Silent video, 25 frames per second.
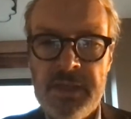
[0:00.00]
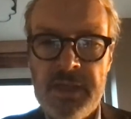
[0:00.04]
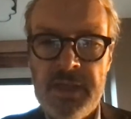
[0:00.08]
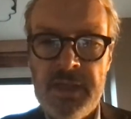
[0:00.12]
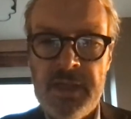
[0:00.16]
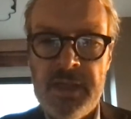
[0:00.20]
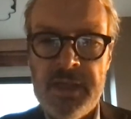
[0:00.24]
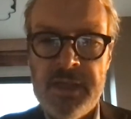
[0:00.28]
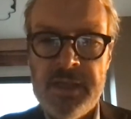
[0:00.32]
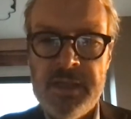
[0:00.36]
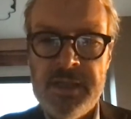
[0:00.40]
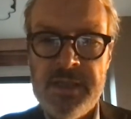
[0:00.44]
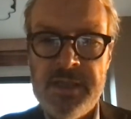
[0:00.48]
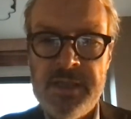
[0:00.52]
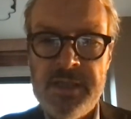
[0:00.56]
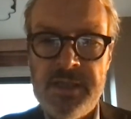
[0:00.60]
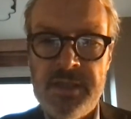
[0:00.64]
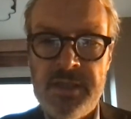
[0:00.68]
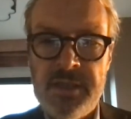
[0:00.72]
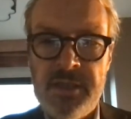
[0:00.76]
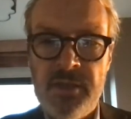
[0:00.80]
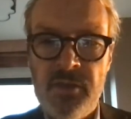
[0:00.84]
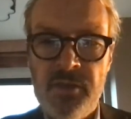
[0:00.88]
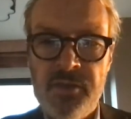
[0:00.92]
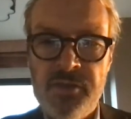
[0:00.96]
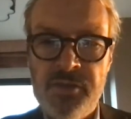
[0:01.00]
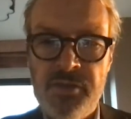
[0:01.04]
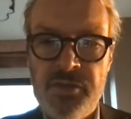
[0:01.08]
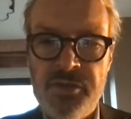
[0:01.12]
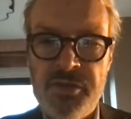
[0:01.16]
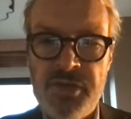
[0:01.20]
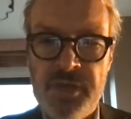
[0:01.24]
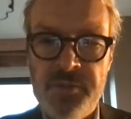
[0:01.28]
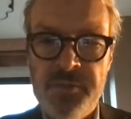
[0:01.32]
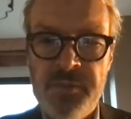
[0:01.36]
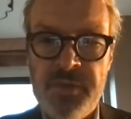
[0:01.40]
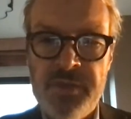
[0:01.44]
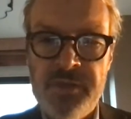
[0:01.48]
and also
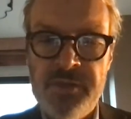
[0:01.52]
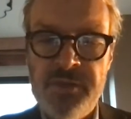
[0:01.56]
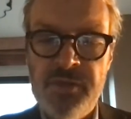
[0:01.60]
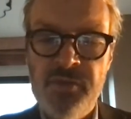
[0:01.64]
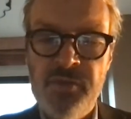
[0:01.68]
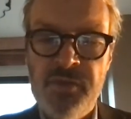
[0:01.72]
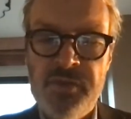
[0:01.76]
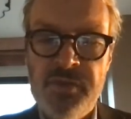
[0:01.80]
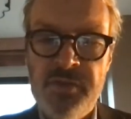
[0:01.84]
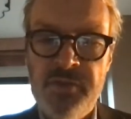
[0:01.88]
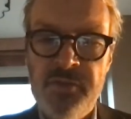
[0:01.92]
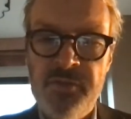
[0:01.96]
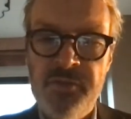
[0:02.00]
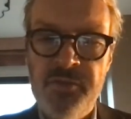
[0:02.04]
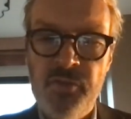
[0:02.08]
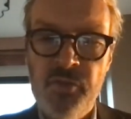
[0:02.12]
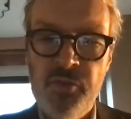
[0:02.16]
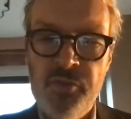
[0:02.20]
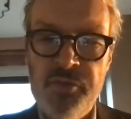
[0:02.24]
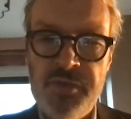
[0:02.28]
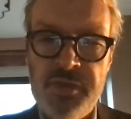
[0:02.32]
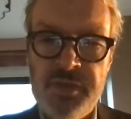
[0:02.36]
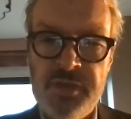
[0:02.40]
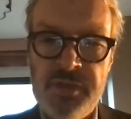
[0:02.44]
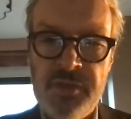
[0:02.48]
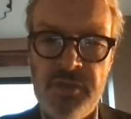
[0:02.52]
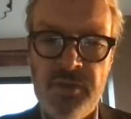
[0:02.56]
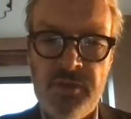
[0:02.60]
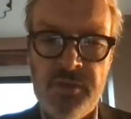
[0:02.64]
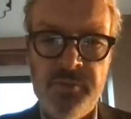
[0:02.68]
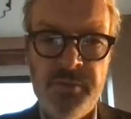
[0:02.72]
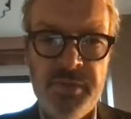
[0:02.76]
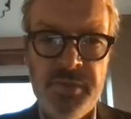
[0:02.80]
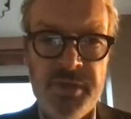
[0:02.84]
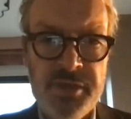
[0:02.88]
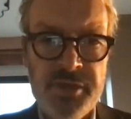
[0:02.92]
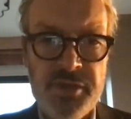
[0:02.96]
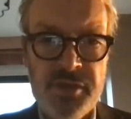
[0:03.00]
Checkmate 214 on
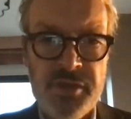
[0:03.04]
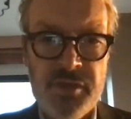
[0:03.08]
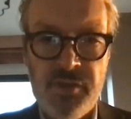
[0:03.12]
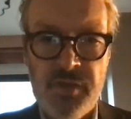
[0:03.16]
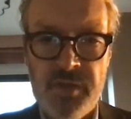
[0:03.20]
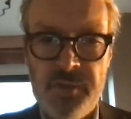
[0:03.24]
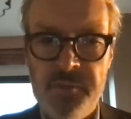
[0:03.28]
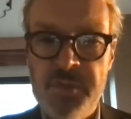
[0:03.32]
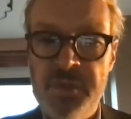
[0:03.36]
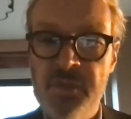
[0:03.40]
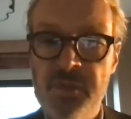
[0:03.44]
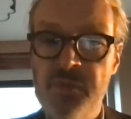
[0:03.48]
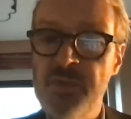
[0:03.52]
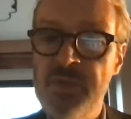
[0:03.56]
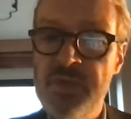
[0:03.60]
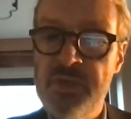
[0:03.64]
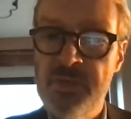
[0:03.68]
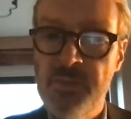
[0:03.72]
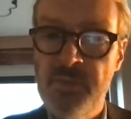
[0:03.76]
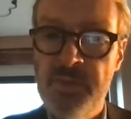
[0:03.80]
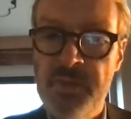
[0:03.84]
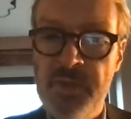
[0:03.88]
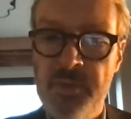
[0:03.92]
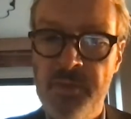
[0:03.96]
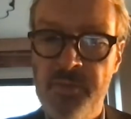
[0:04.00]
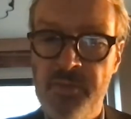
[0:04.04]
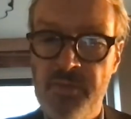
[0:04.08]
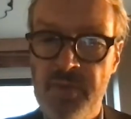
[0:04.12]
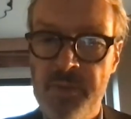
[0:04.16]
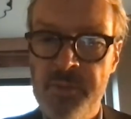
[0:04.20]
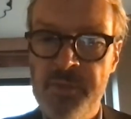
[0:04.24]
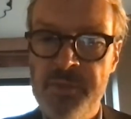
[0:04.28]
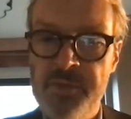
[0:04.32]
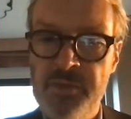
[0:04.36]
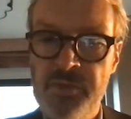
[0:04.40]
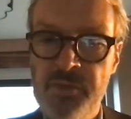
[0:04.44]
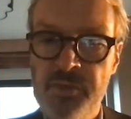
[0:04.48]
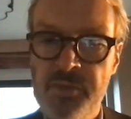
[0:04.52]
patients who had been treated with their
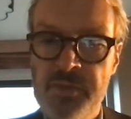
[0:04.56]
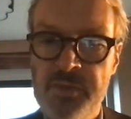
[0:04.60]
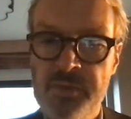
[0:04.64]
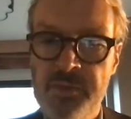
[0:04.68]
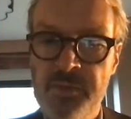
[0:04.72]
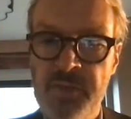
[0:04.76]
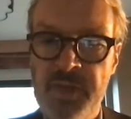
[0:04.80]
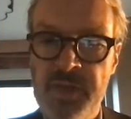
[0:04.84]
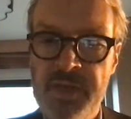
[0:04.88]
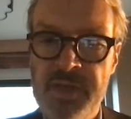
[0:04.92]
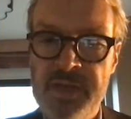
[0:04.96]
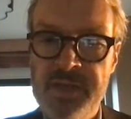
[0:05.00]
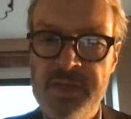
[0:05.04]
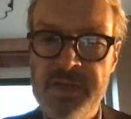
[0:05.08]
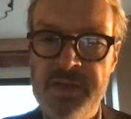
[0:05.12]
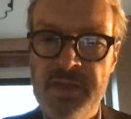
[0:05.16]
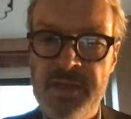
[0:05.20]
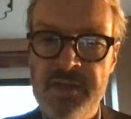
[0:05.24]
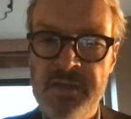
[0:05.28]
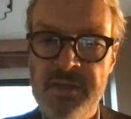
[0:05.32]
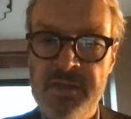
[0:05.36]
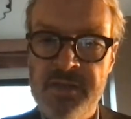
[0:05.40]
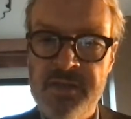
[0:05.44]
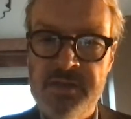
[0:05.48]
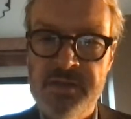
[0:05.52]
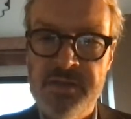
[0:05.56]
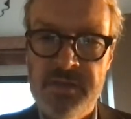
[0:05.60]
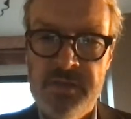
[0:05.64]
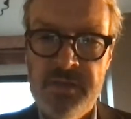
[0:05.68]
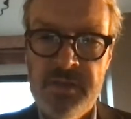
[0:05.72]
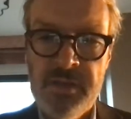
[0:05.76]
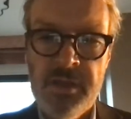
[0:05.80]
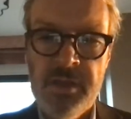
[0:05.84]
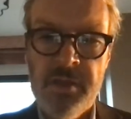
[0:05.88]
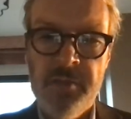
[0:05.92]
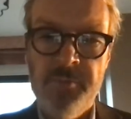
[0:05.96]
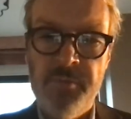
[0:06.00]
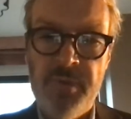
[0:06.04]
primary tumor in place, that this
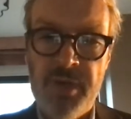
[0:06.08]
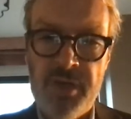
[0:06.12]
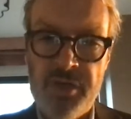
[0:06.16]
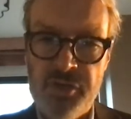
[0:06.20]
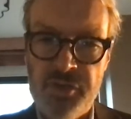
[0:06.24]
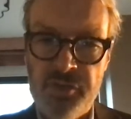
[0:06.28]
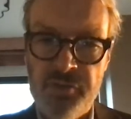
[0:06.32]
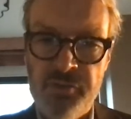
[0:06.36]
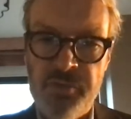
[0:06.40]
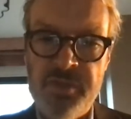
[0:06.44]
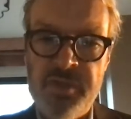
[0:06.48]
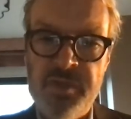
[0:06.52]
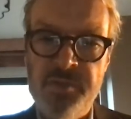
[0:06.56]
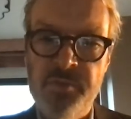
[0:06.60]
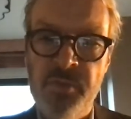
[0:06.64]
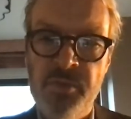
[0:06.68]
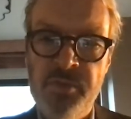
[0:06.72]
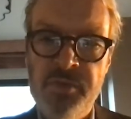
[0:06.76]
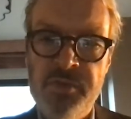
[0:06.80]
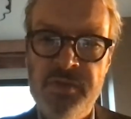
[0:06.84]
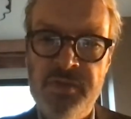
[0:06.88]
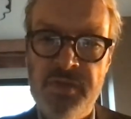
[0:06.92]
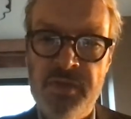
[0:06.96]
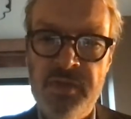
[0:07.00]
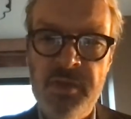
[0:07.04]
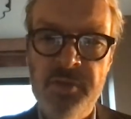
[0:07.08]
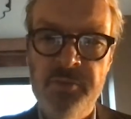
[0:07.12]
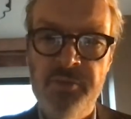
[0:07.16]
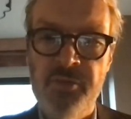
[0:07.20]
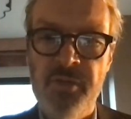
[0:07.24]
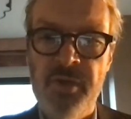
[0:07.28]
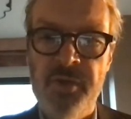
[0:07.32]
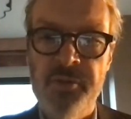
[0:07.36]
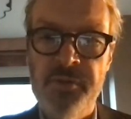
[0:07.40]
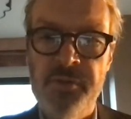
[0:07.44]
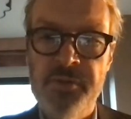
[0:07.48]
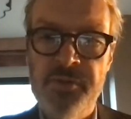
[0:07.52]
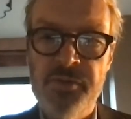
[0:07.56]
partial response in the
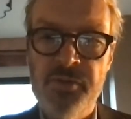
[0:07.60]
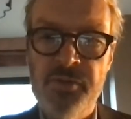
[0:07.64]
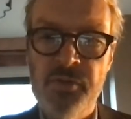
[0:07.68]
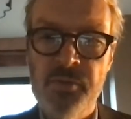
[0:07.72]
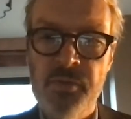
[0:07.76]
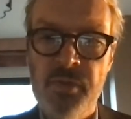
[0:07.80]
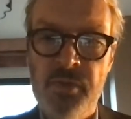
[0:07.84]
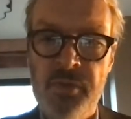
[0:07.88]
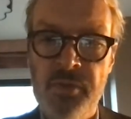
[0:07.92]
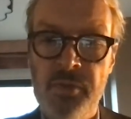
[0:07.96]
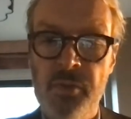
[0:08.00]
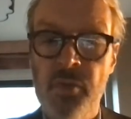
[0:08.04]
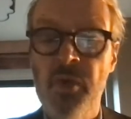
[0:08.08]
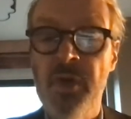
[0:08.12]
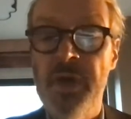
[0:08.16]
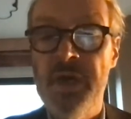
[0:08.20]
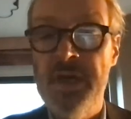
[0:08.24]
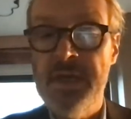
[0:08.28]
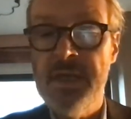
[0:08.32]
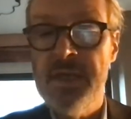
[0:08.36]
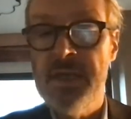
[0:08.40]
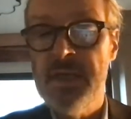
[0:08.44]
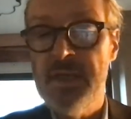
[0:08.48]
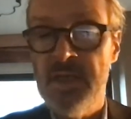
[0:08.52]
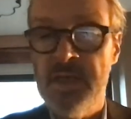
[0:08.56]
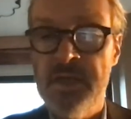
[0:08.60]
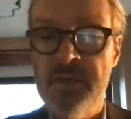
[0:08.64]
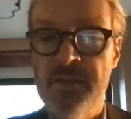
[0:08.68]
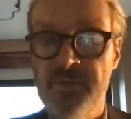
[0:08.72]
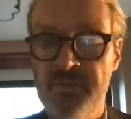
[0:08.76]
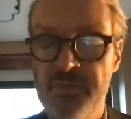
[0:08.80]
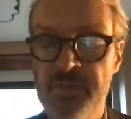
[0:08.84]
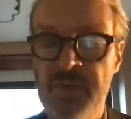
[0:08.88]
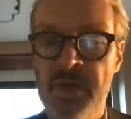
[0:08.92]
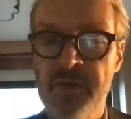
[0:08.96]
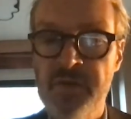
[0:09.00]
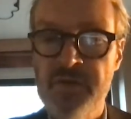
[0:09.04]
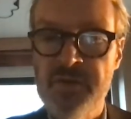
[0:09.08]
primary tumor or any kind
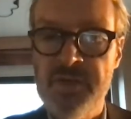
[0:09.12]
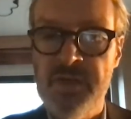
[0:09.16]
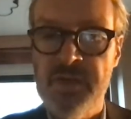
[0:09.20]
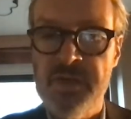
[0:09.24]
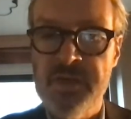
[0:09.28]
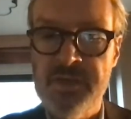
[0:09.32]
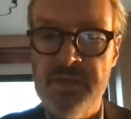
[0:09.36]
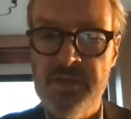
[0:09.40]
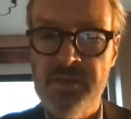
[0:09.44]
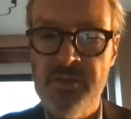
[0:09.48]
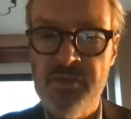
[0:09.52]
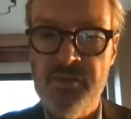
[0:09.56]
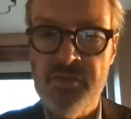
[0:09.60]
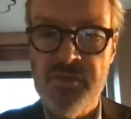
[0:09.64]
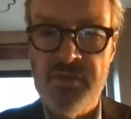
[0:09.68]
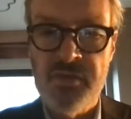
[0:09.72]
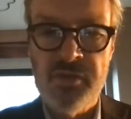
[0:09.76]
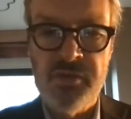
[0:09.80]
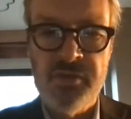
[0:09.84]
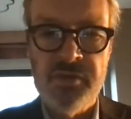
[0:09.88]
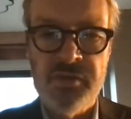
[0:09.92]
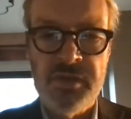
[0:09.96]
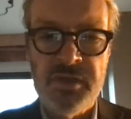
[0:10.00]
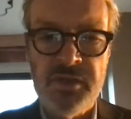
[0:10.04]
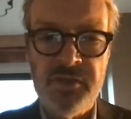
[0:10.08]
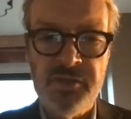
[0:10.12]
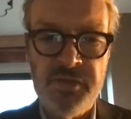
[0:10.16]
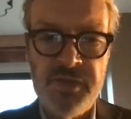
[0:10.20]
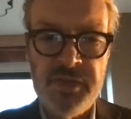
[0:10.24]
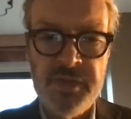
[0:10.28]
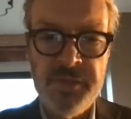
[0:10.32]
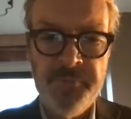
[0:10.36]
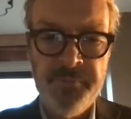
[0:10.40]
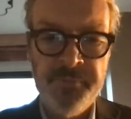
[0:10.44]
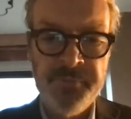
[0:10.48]
of downsizing to a certain degree